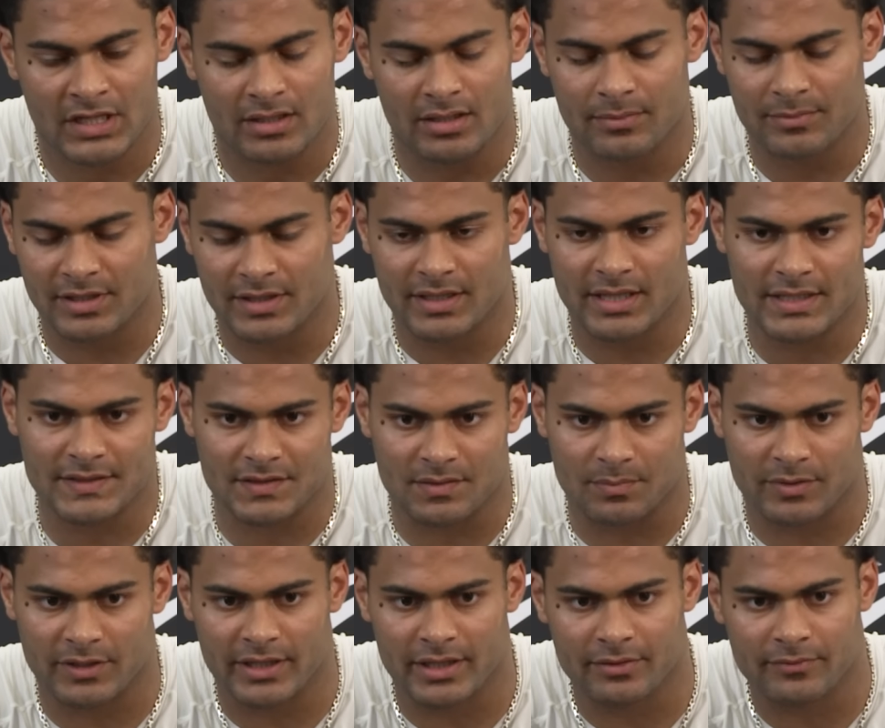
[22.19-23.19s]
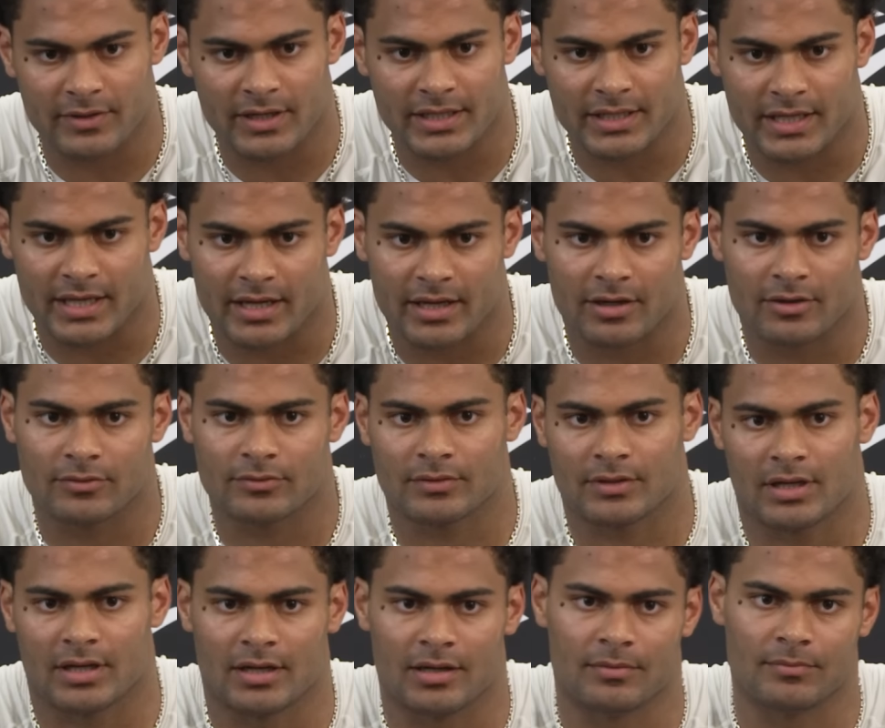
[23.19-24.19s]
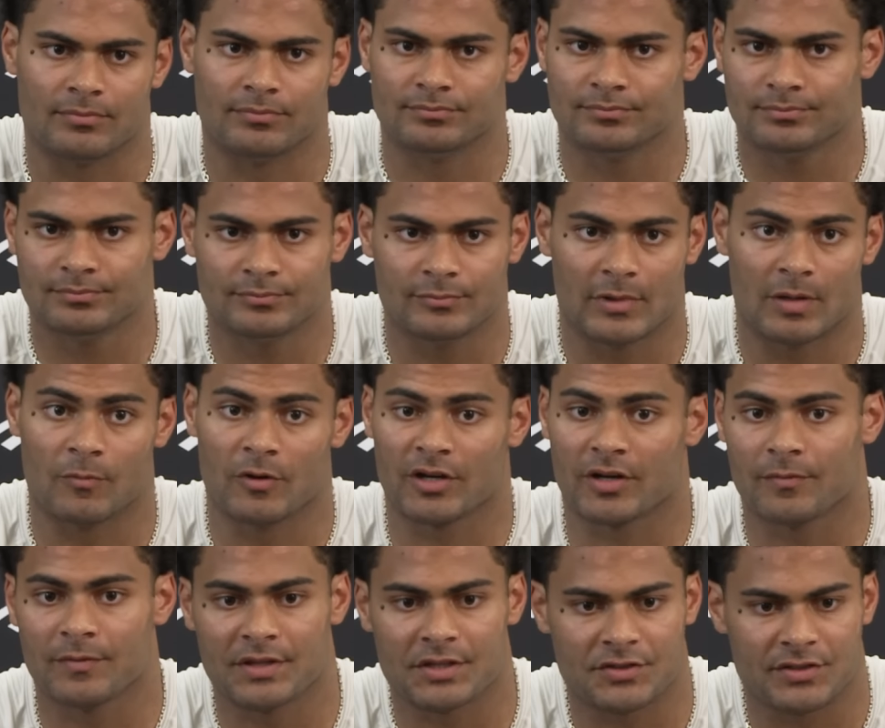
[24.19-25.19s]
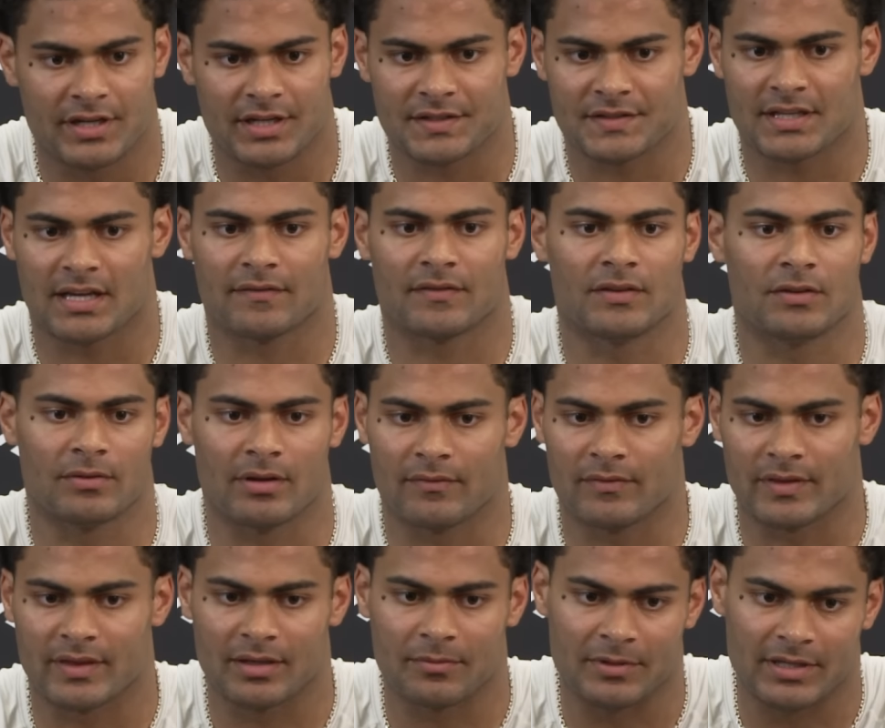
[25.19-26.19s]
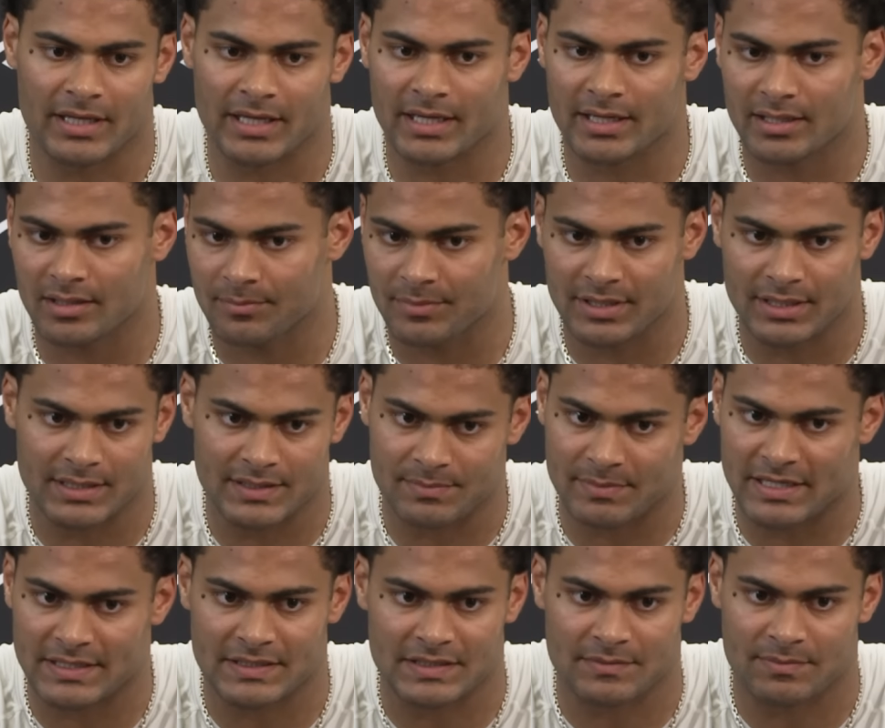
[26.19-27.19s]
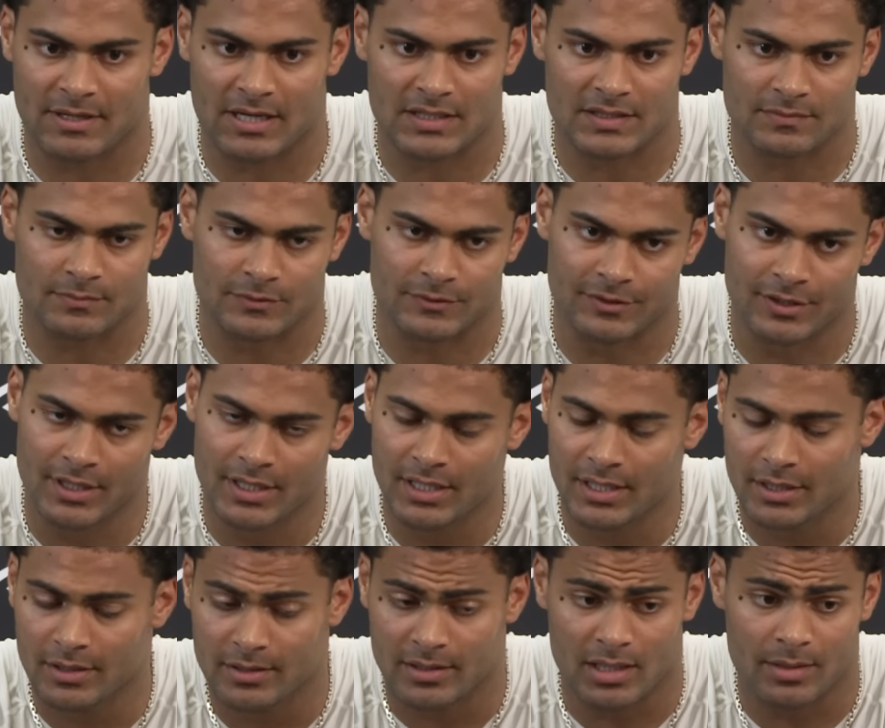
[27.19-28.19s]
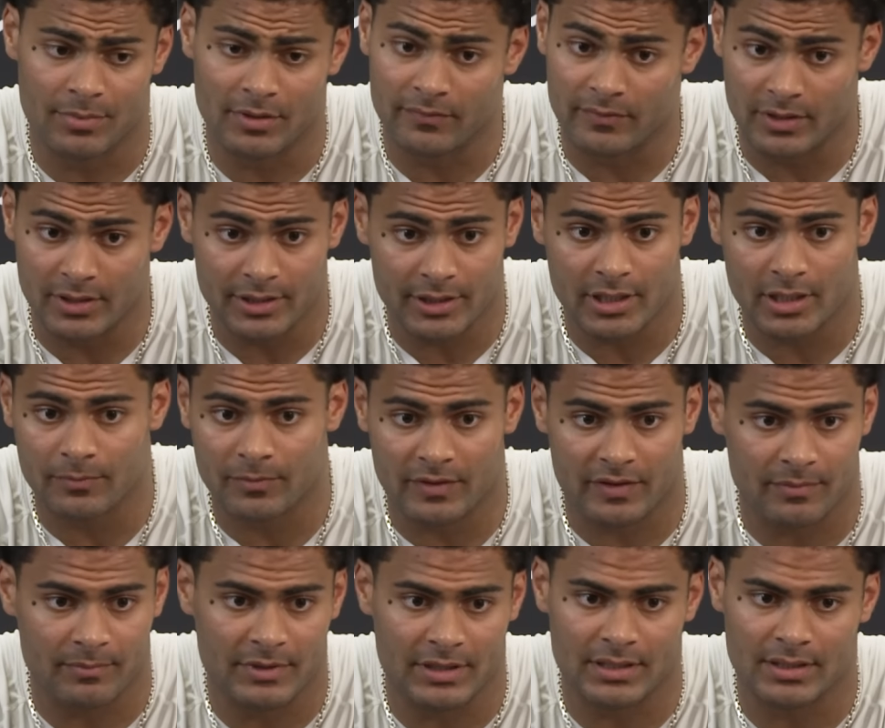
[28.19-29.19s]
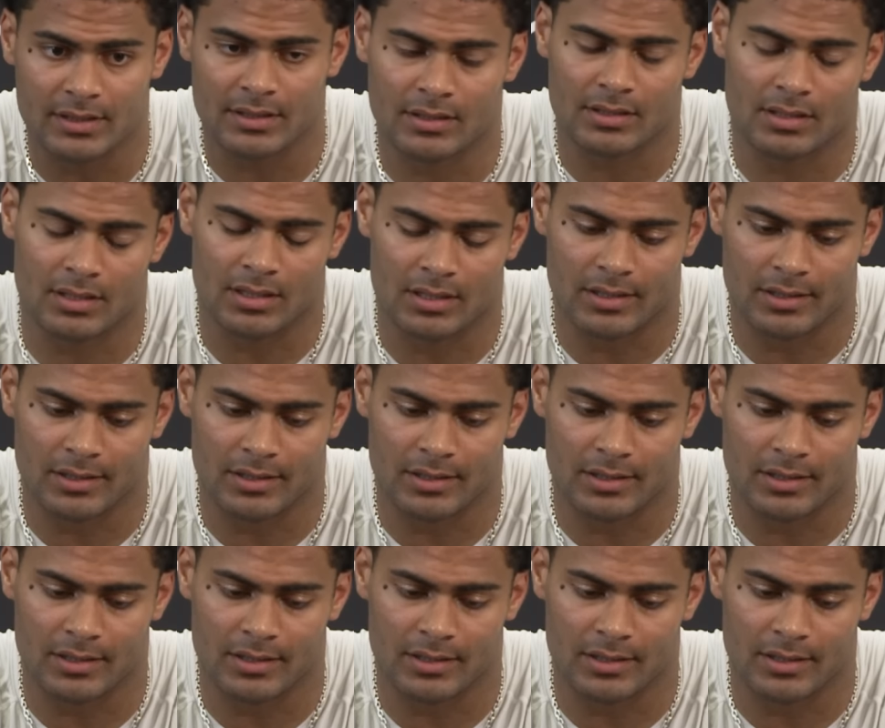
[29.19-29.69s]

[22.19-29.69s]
I mean, that's the plan right now. I'm working with the training staff to do everything we can to be as best as possible. They've been really good with me.